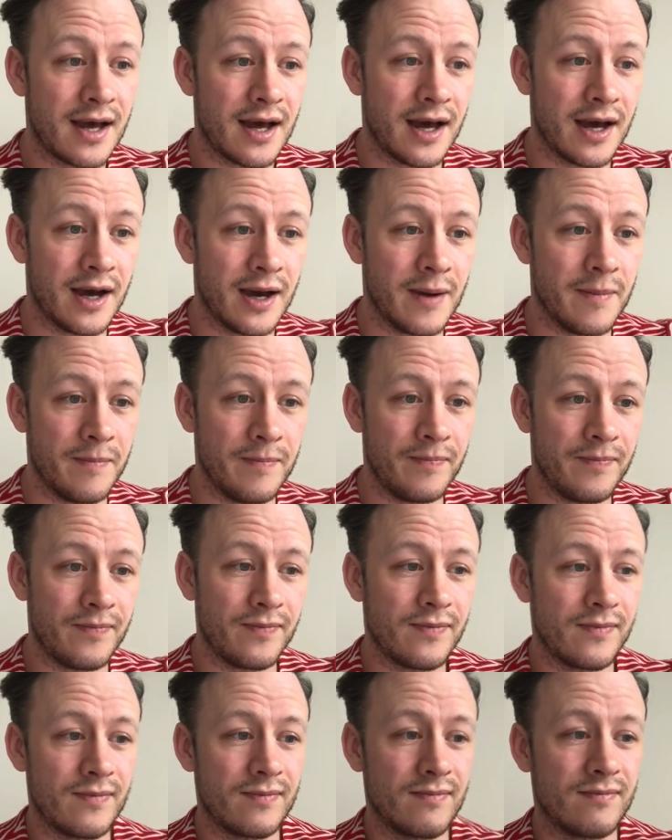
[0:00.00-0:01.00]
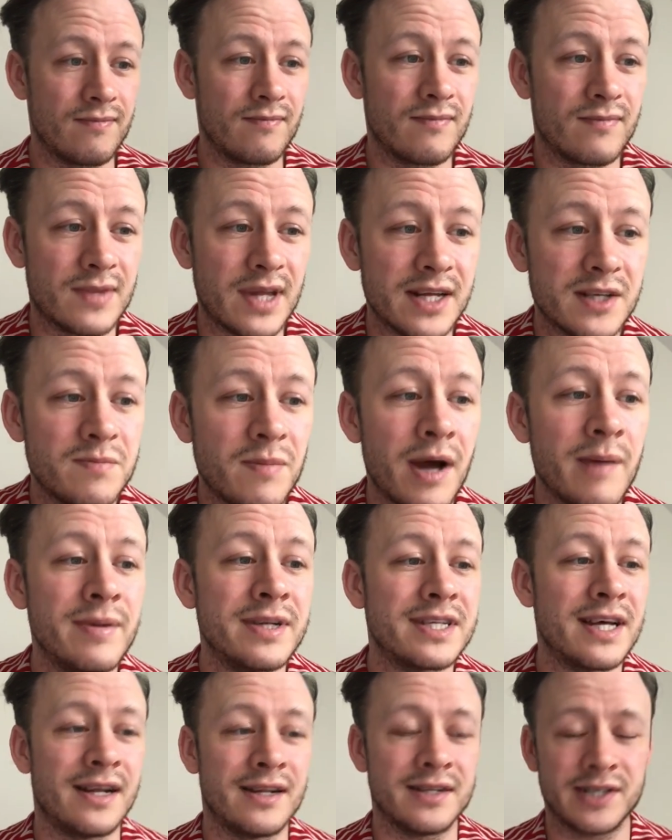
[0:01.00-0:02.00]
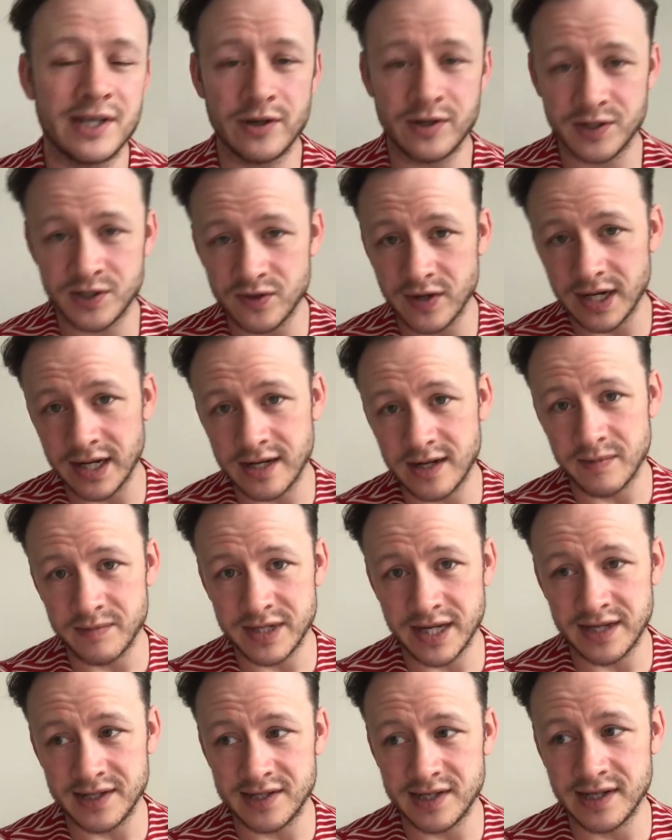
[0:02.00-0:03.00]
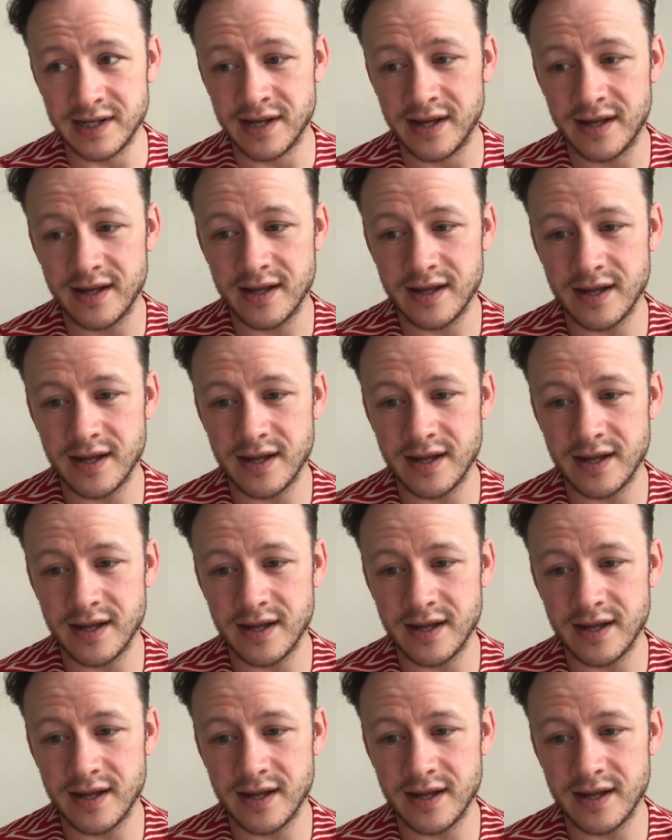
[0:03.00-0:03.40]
That's my mentality on Strictly Come Dancing.